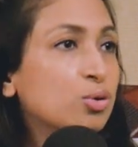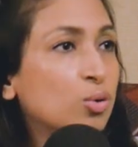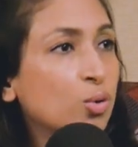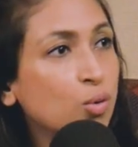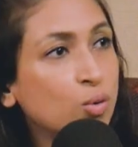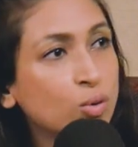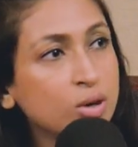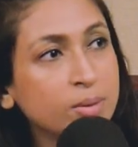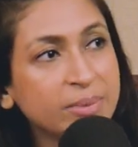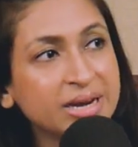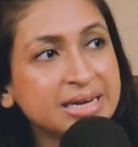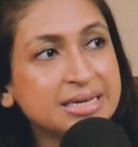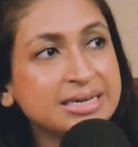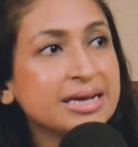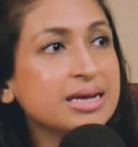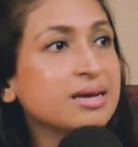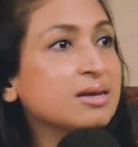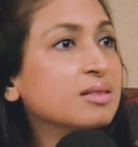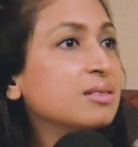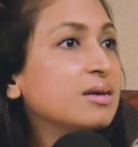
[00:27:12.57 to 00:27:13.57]
who will be
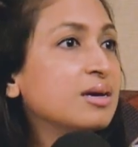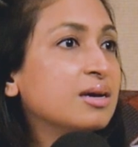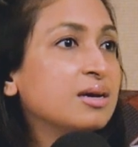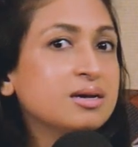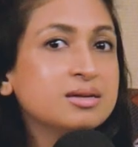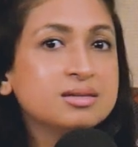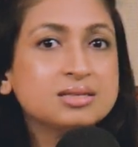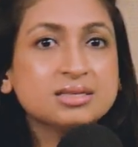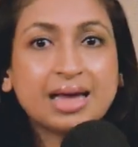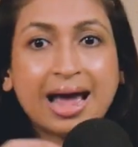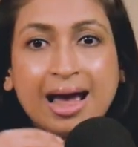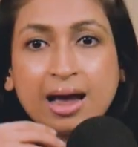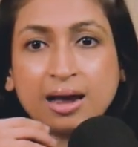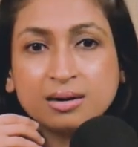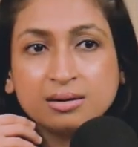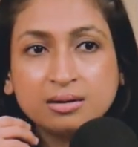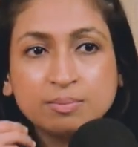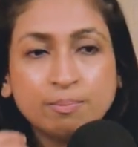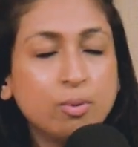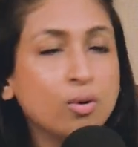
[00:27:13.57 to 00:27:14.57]
taking the hits
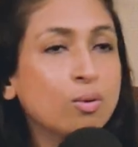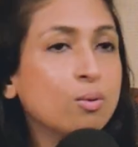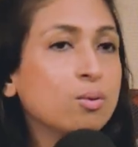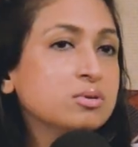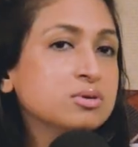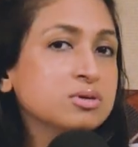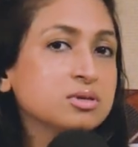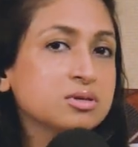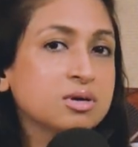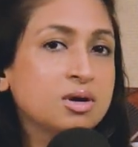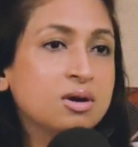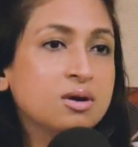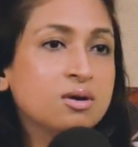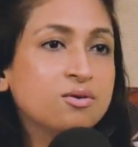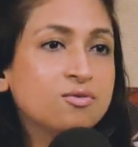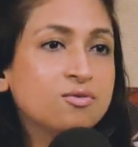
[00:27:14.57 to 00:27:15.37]
and blows